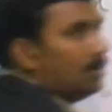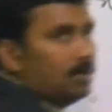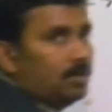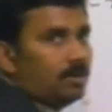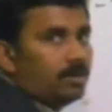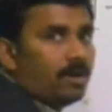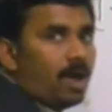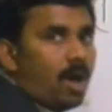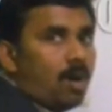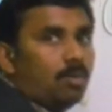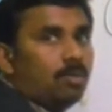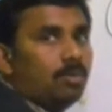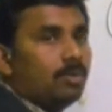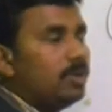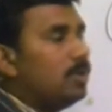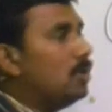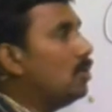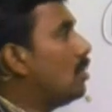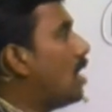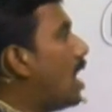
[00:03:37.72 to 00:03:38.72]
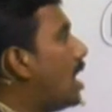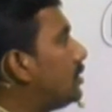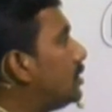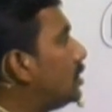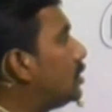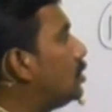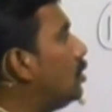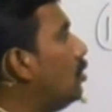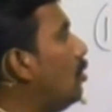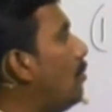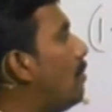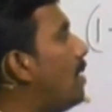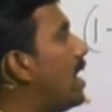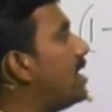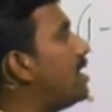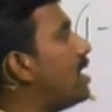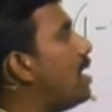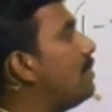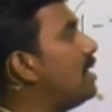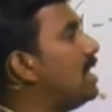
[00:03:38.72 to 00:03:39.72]
Now you got 2
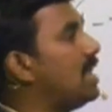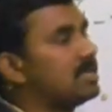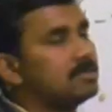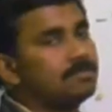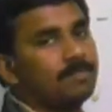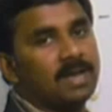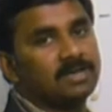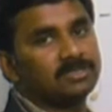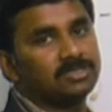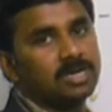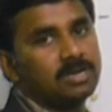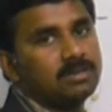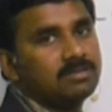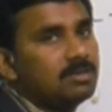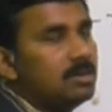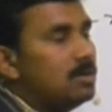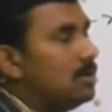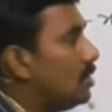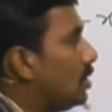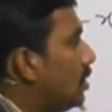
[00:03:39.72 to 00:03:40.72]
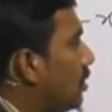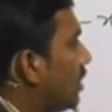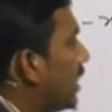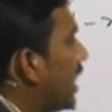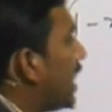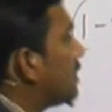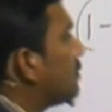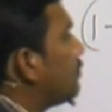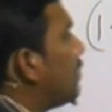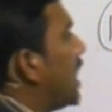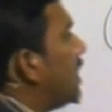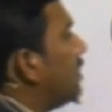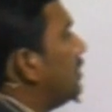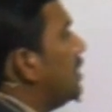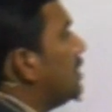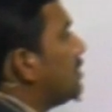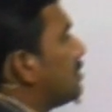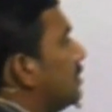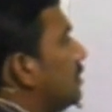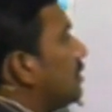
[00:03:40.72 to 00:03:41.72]
binomial expansions. You can expand
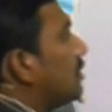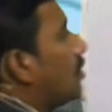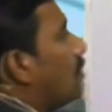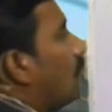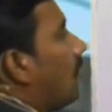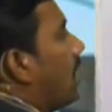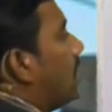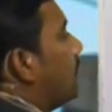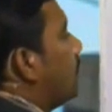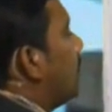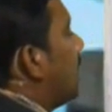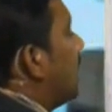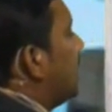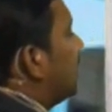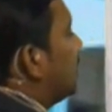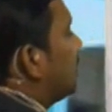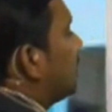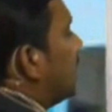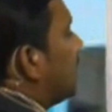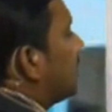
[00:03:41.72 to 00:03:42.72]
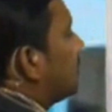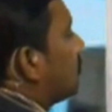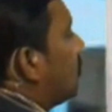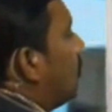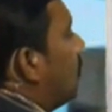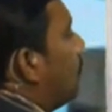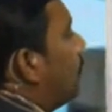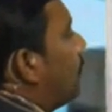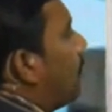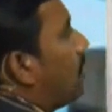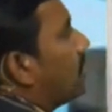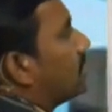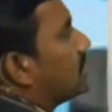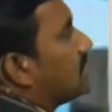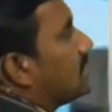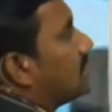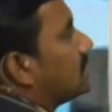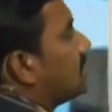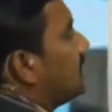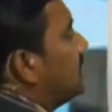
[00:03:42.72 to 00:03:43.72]
this 1 minus x whole power
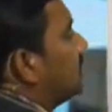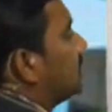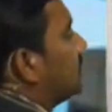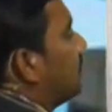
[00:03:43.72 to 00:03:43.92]
6 is